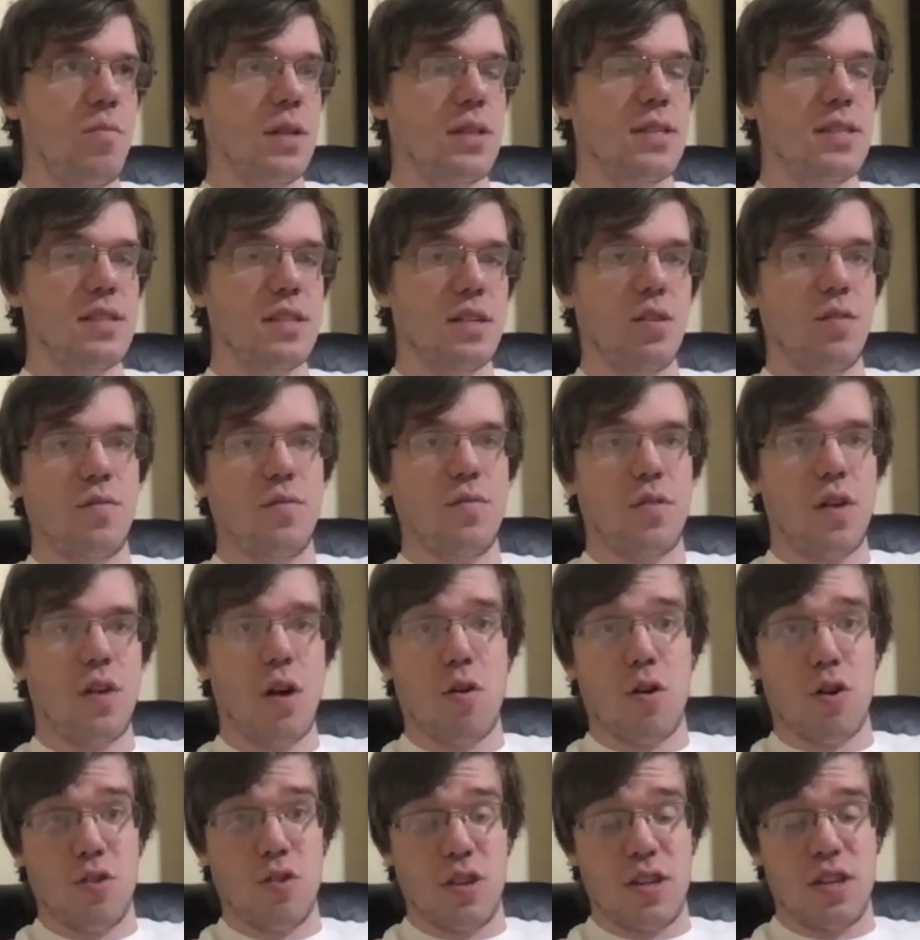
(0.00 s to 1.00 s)
sort of for
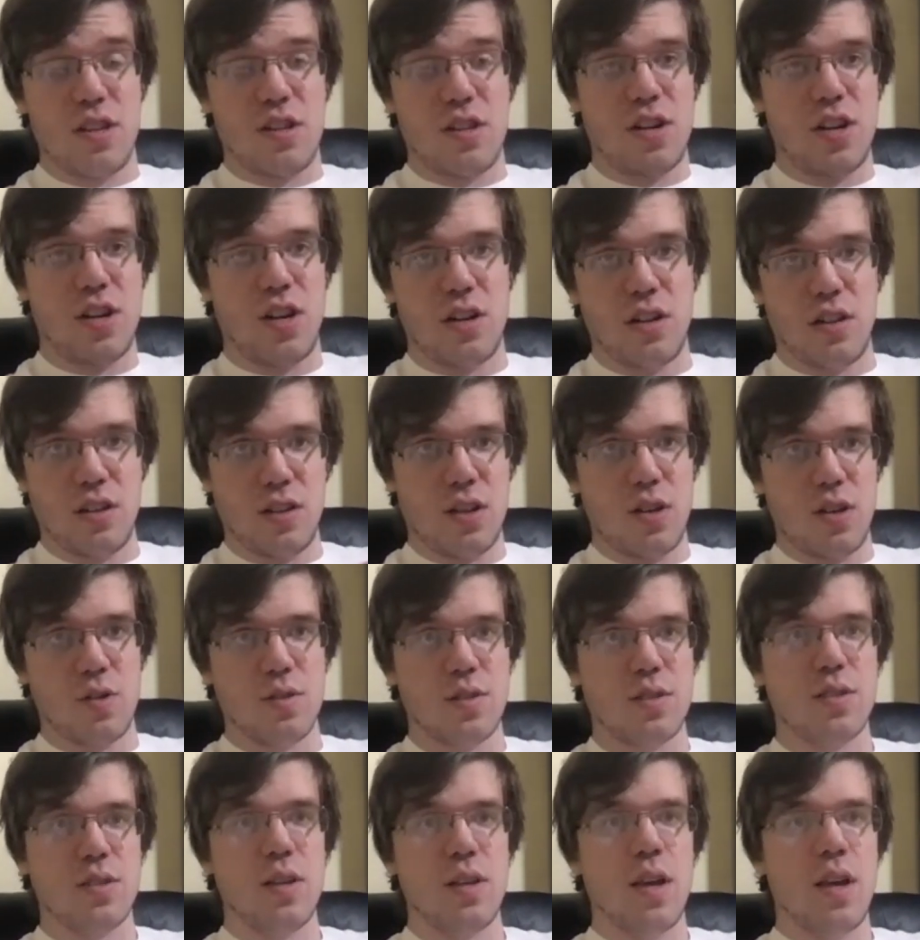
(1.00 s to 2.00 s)
our own internal
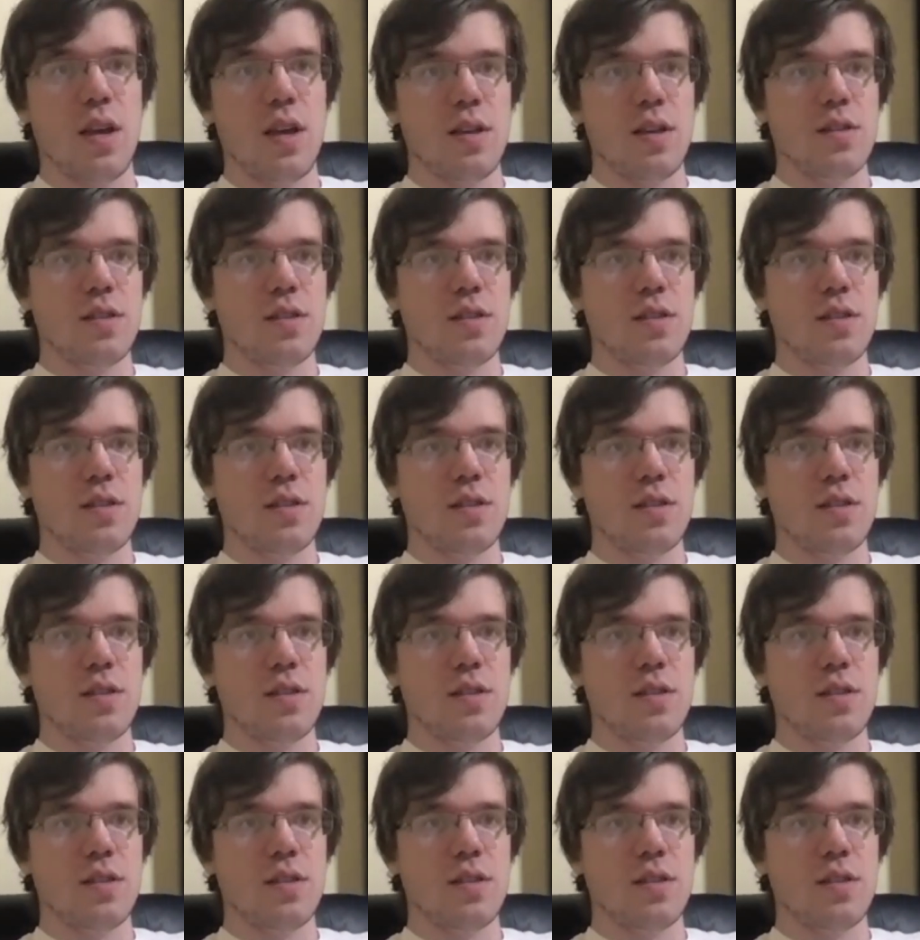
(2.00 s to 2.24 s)
use.